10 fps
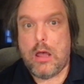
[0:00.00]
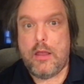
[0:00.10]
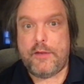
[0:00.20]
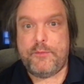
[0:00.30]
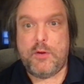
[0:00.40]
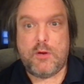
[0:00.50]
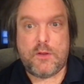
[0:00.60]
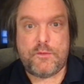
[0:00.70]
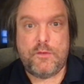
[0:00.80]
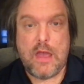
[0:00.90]

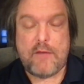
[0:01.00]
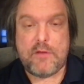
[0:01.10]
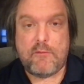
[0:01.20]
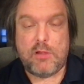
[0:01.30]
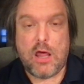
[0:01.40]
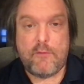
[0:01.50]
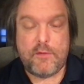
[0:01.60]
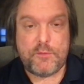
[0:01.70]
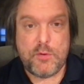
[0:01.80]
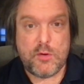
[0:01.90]
experience. You have to have a lot of
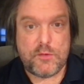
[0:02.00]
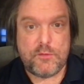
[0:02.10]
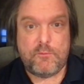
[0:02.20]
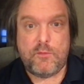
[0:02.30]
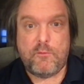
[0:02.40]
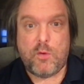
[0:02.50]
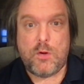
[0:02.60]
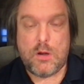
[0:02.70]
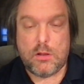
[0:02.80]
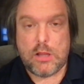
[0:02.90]
experience. You've
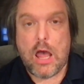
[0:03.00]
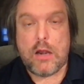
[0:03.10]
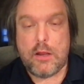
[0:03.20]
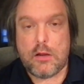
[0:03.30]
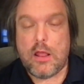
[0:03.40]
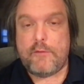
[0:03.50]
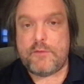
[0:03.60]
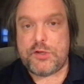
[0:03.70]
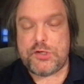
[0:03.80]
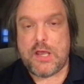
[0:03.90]
devoted a lot of your life
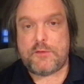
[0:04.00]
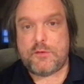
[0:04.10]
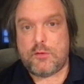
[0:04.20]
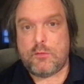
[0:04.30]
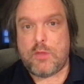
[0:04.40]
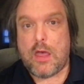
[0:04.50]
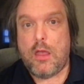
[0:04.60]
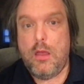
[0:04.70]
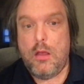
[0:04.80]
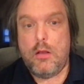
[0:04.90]
to chess to do that.
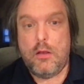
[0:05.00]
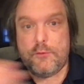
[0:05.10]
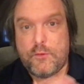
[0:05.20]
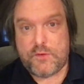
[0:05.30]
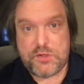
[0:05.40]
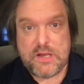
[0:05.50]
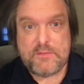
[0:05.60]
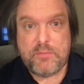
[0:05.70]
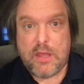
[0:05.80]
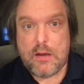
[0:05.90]
So as a chess
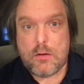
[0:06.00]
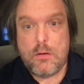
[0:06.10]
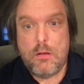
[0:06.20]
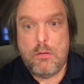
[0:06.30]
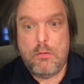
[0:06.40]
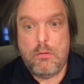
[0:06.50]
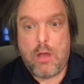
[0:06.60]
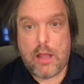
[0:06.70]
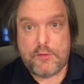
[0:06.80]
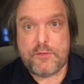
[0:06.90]
player,
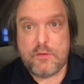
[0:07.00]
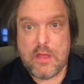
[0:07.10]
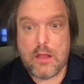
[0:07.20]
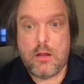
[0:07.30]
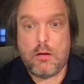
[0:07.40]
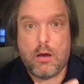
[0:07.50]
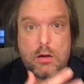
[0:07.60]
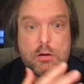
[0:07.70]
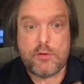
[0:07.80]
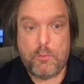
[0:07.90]
I consider that an
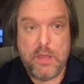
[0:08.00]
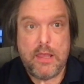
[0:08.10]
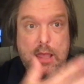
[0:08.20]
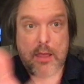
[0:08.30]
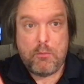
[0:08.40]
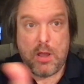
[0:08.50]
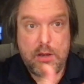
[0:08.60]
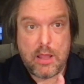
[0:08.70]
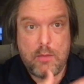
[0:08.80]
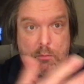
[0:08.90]
honor to me
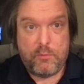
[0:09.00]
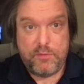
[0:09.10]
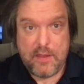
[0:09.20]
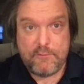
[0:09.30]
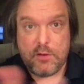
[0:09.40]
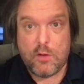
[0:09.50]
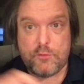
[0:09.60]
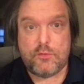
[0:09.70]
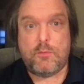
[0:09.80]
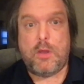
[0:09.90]
and definitely
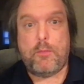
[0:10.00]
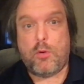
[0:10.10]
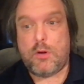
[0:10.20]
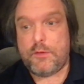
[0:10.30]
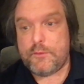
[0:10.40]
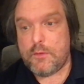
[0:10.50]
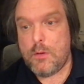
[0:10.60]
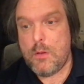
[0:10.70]
also to my opponents.